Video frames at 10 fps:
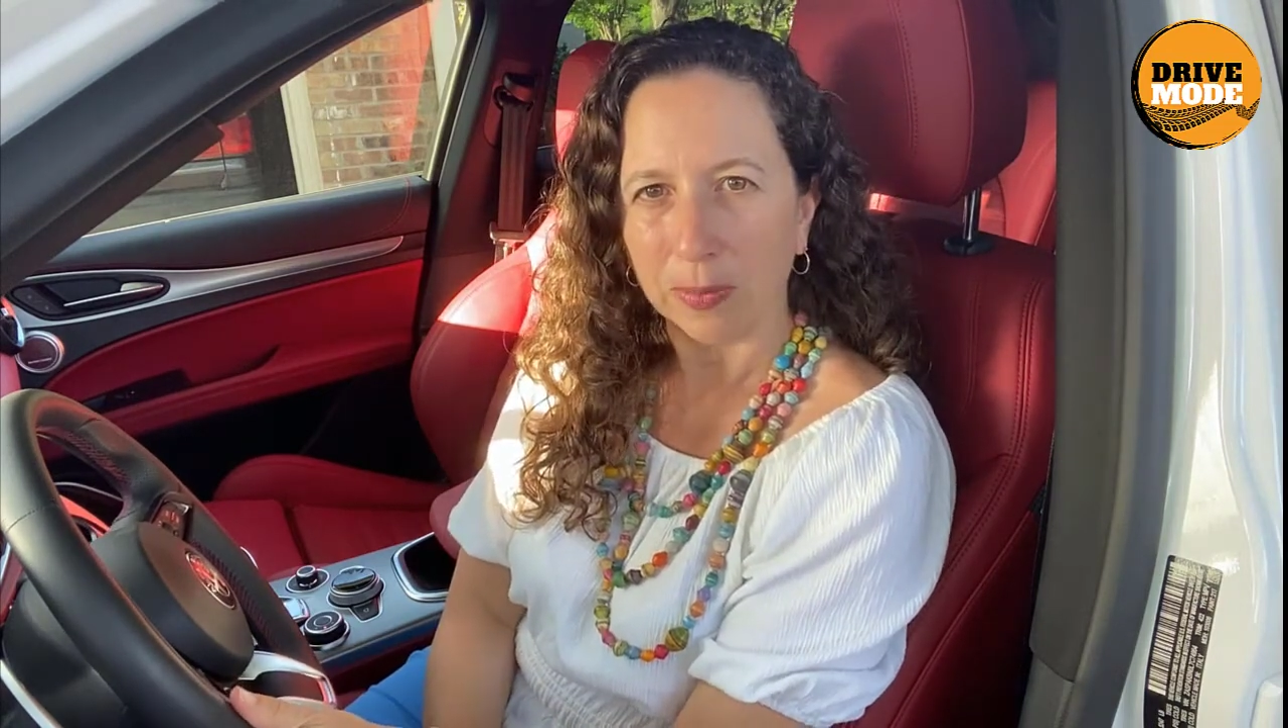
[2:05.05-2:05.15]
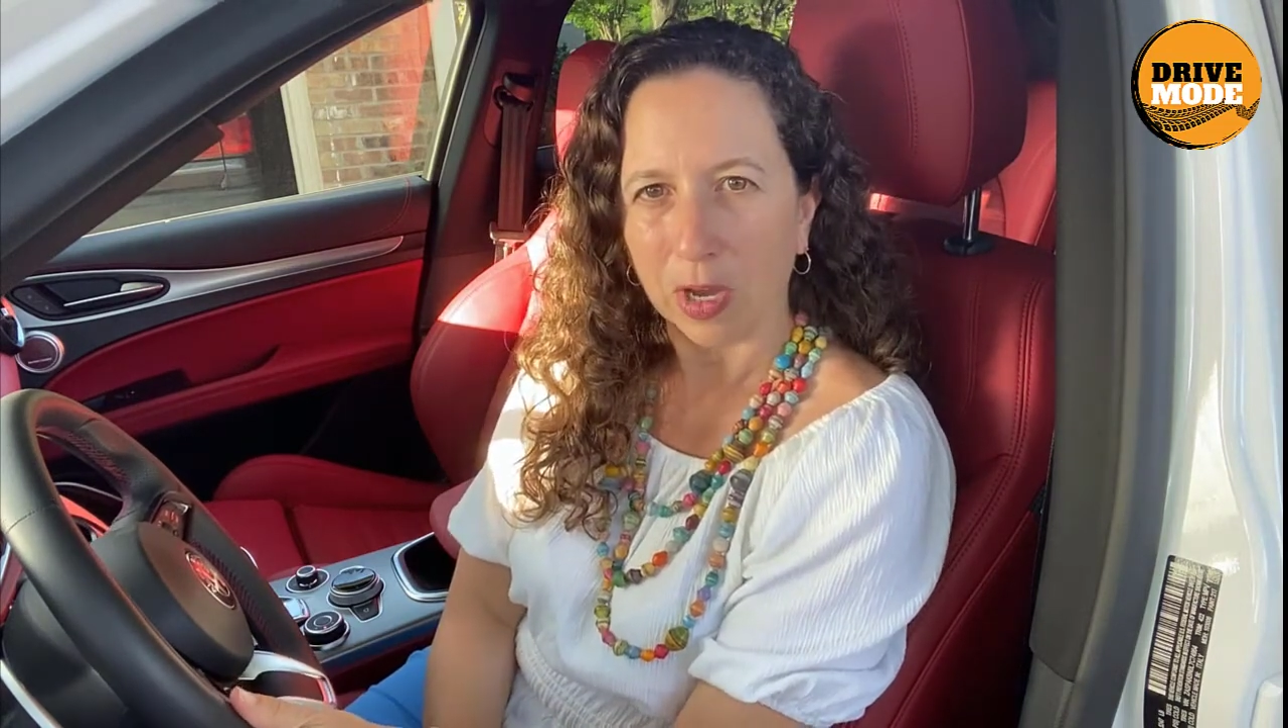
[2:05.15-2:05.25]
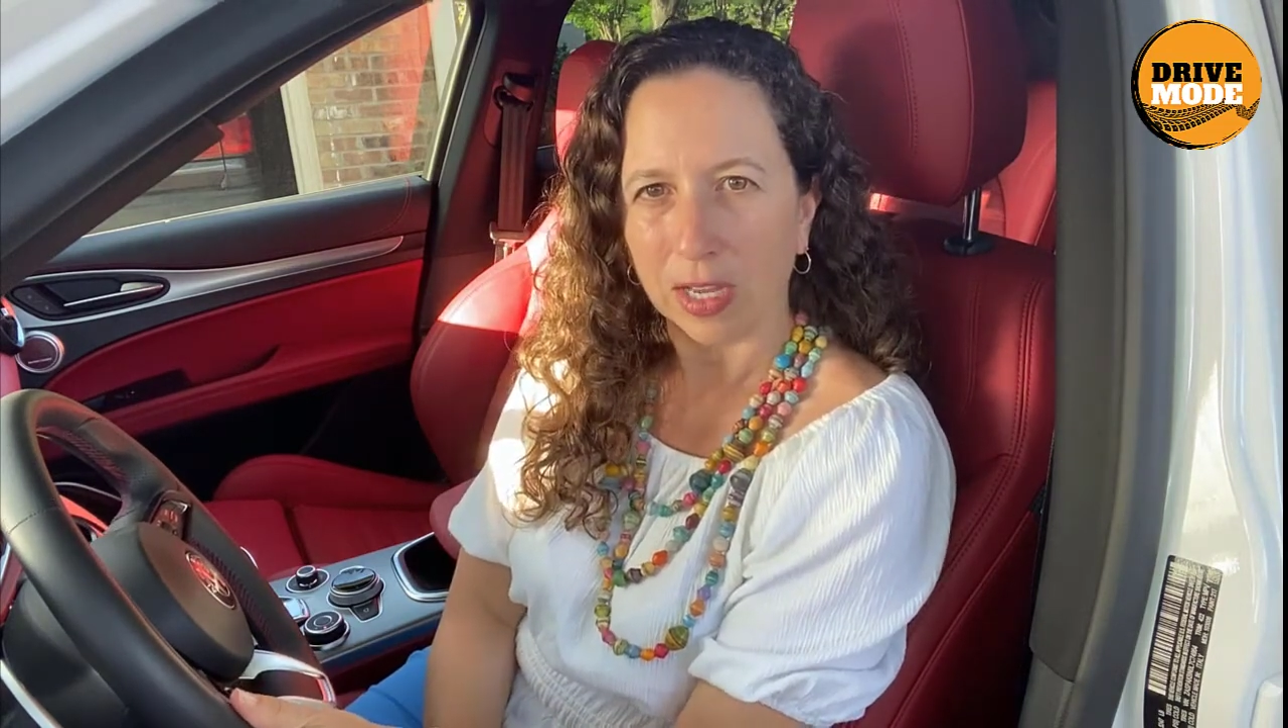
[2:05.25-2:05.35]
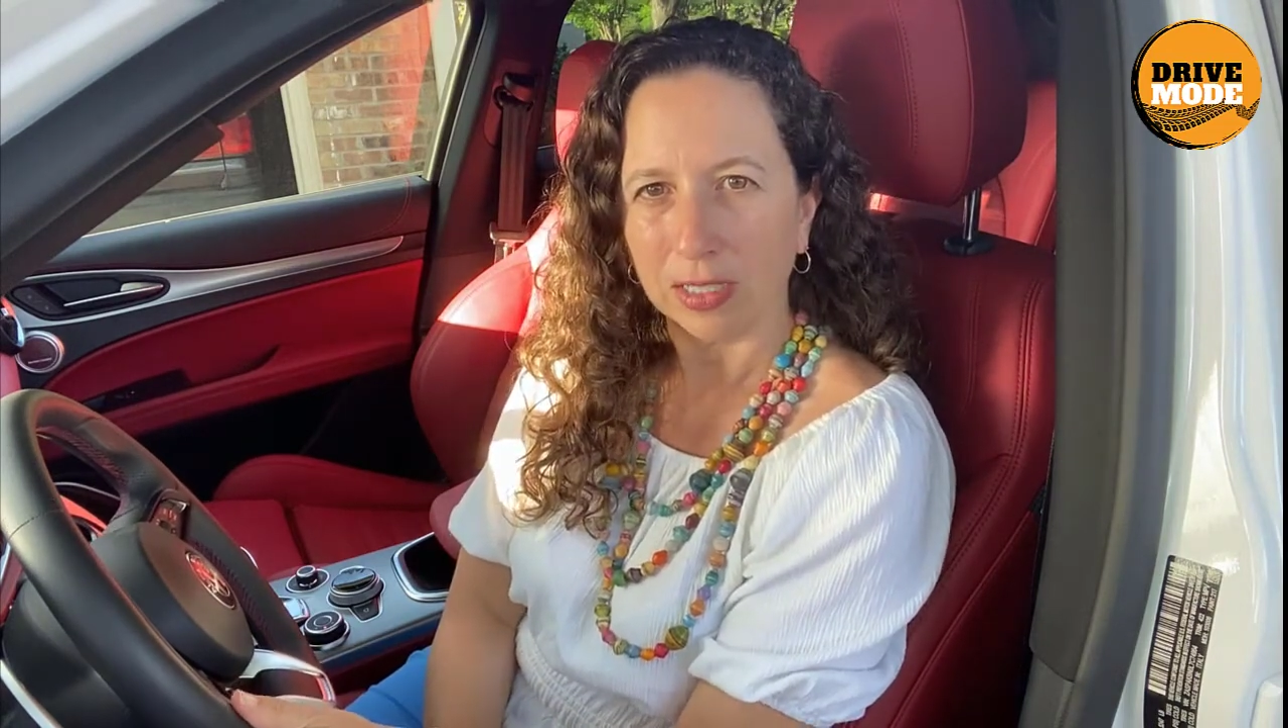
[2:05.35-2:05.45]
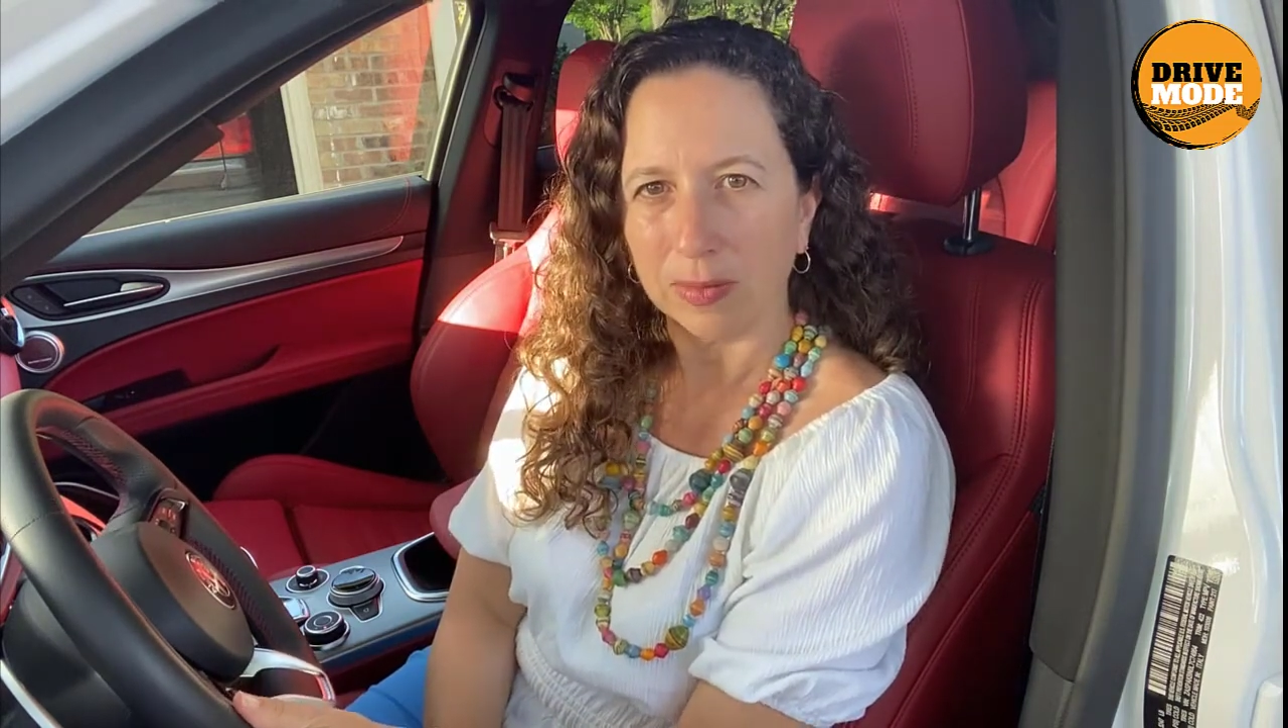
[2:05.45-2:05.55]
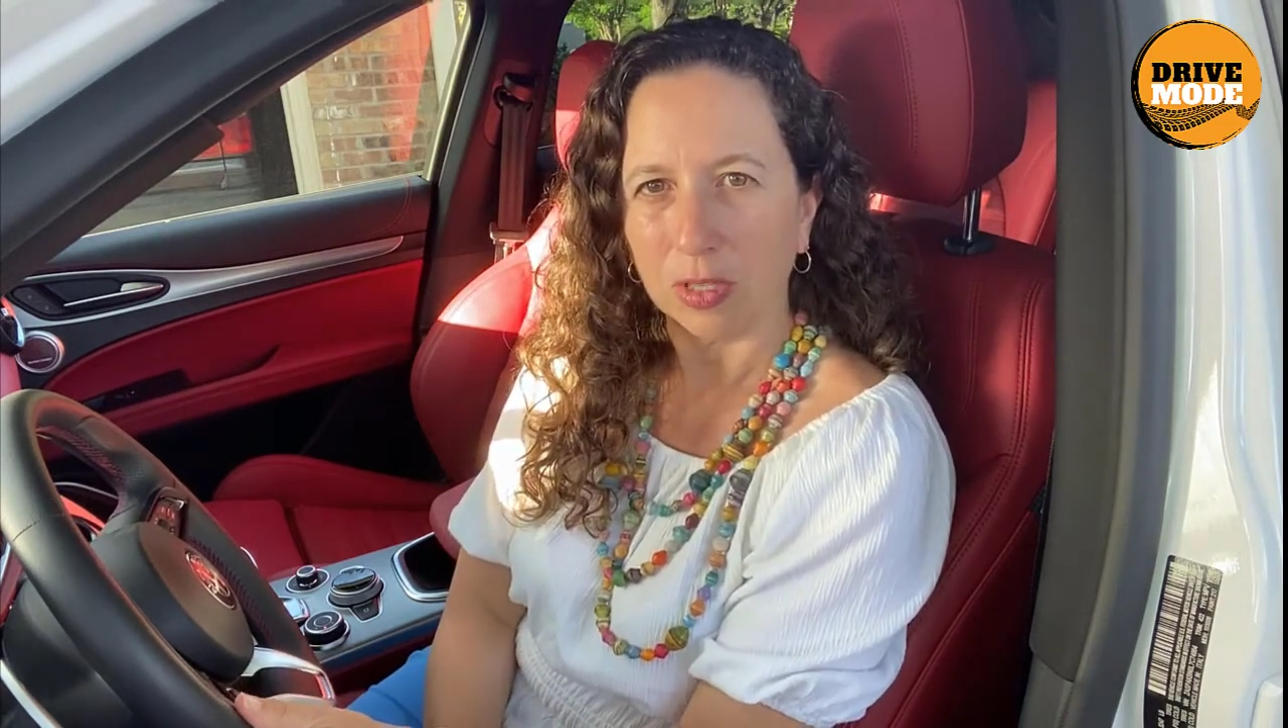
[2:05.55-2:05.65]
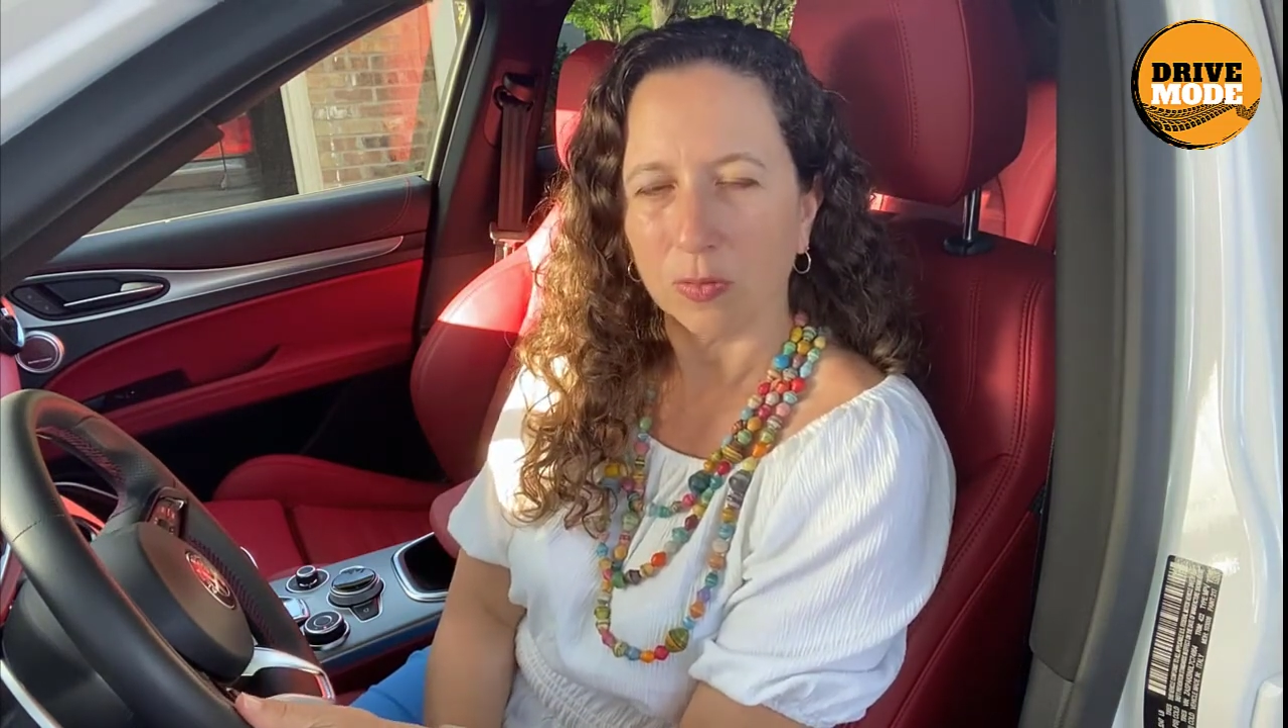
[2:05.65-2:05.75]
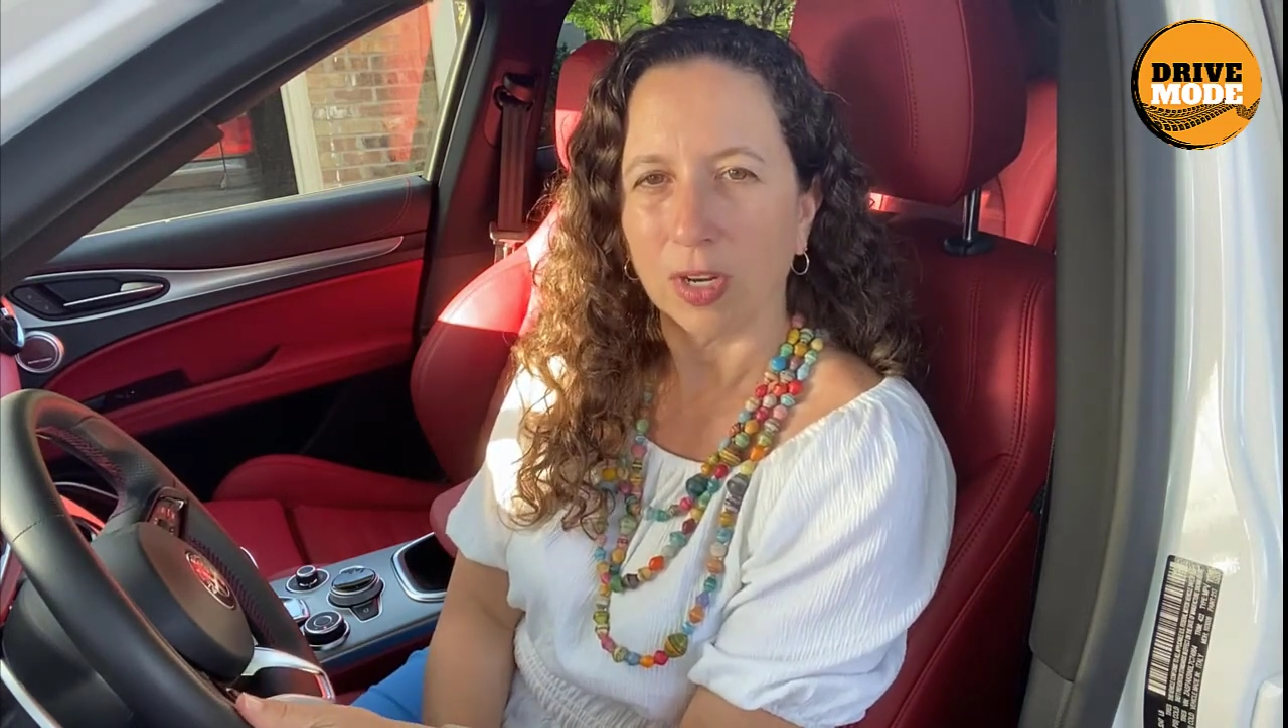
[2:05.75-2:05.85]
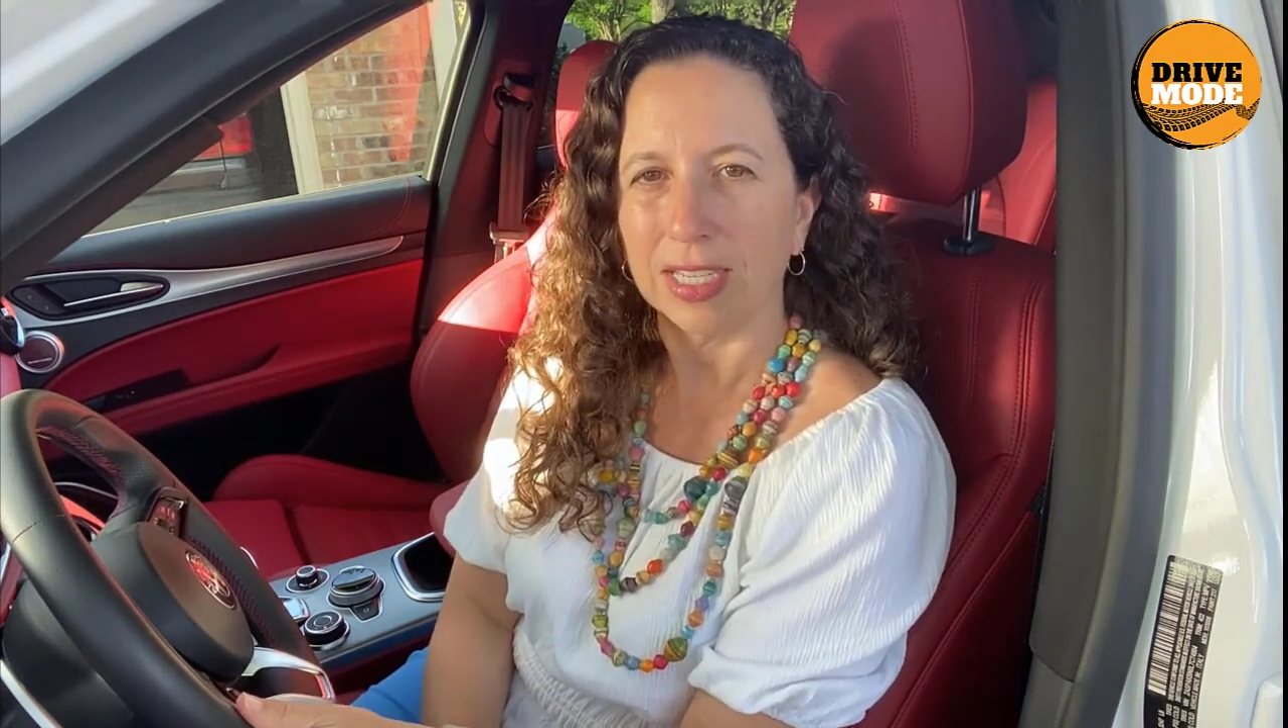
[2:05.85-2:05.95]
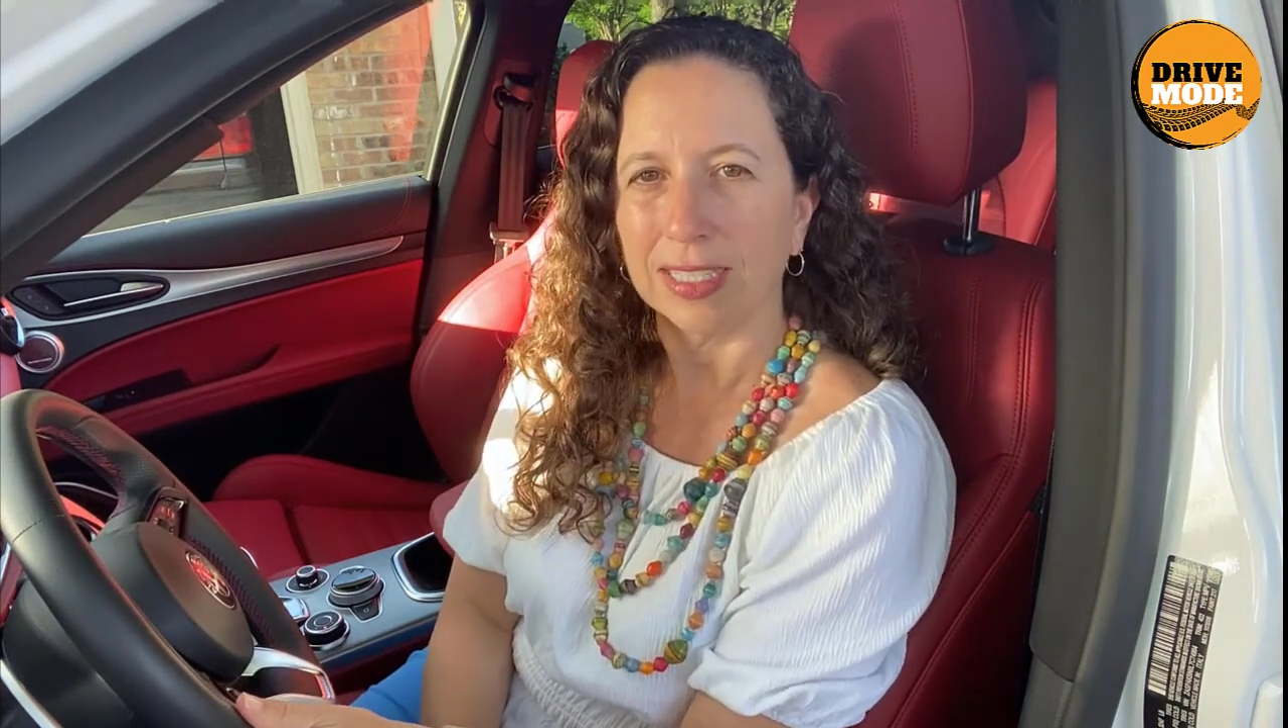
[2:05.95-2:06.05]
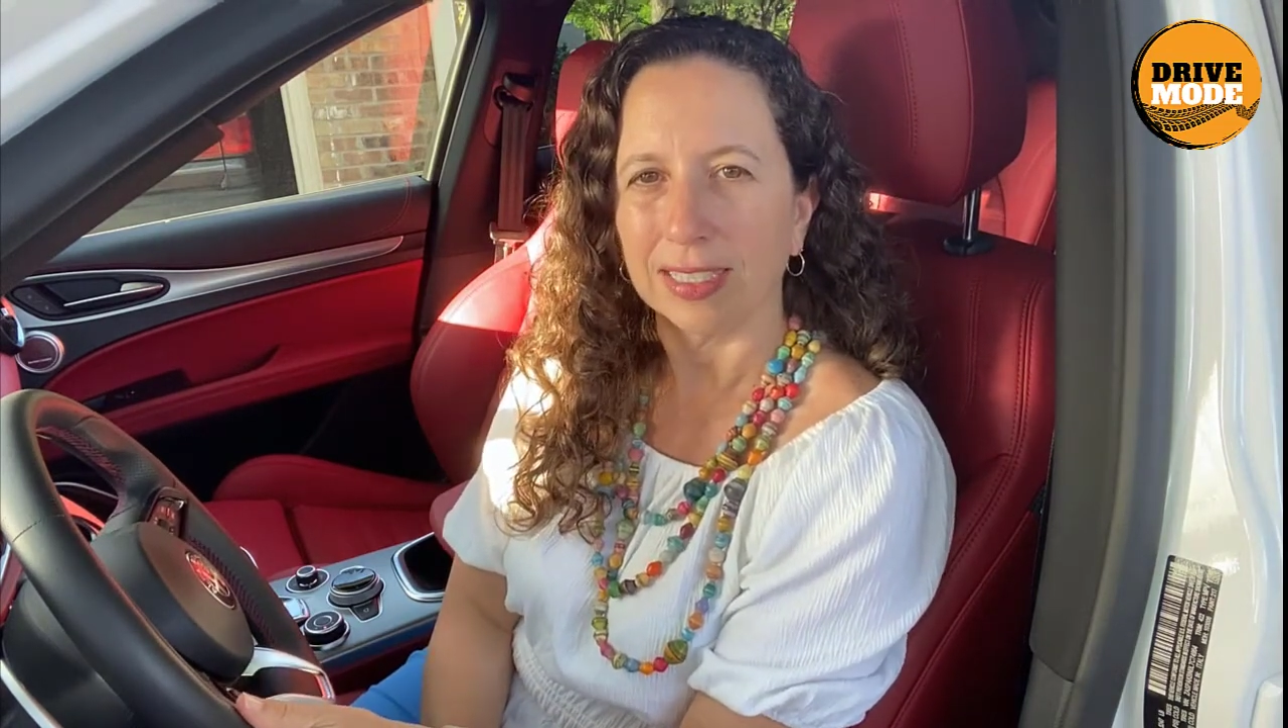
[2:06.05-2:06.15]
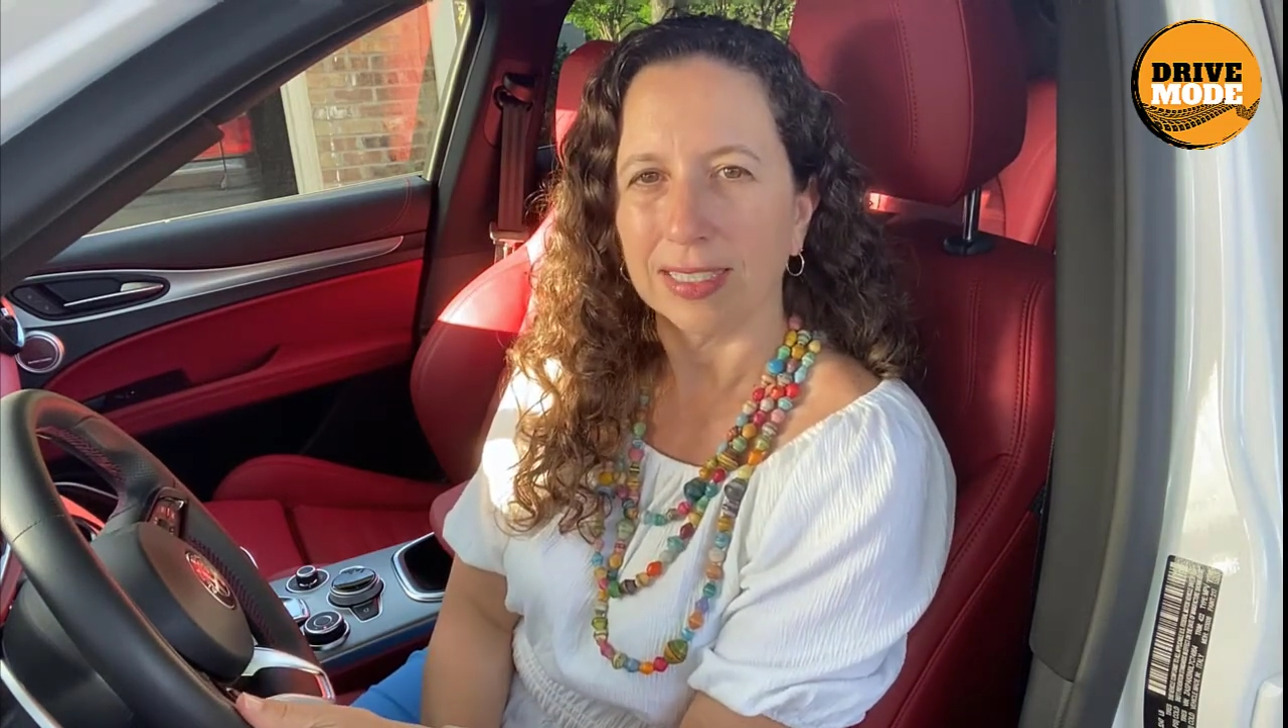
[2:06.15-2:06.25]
bottom in the racing